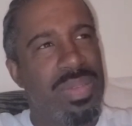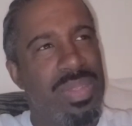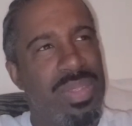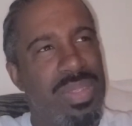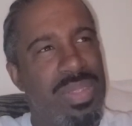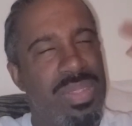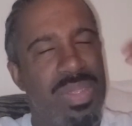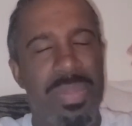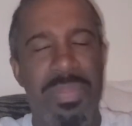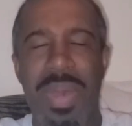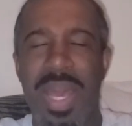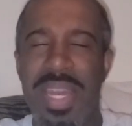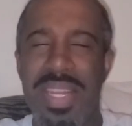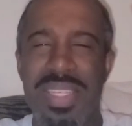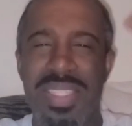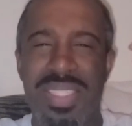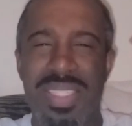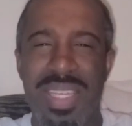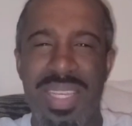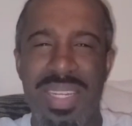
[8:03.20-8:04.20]
Somebody
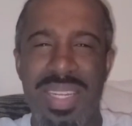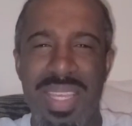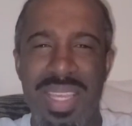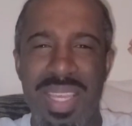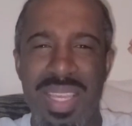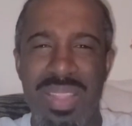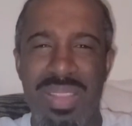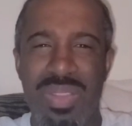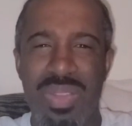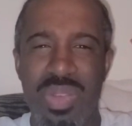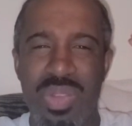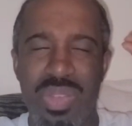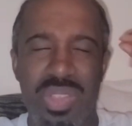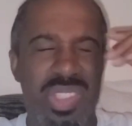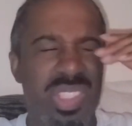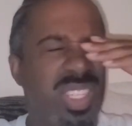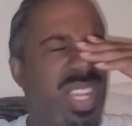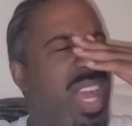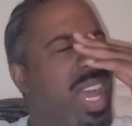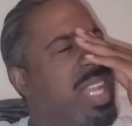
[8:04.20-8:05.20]
said that he threw
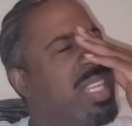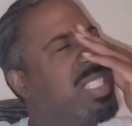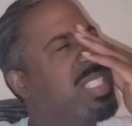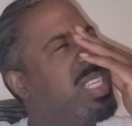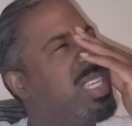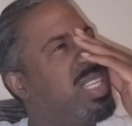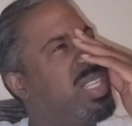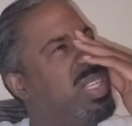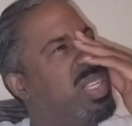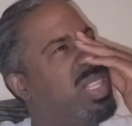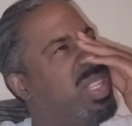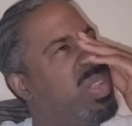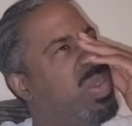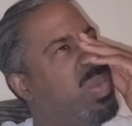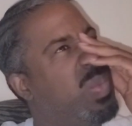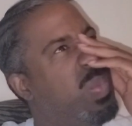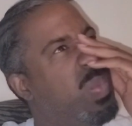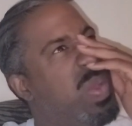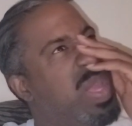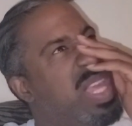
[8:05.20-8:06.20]
shots at the
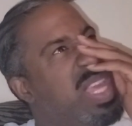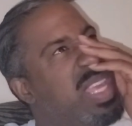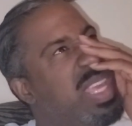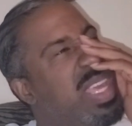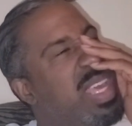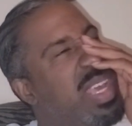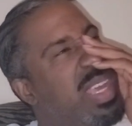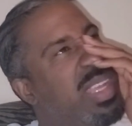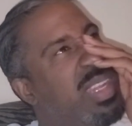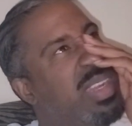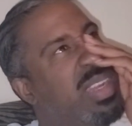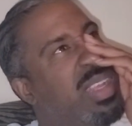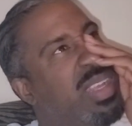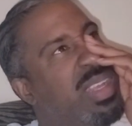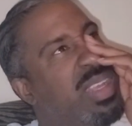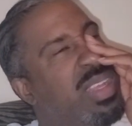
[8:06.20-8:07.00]
Weeknd.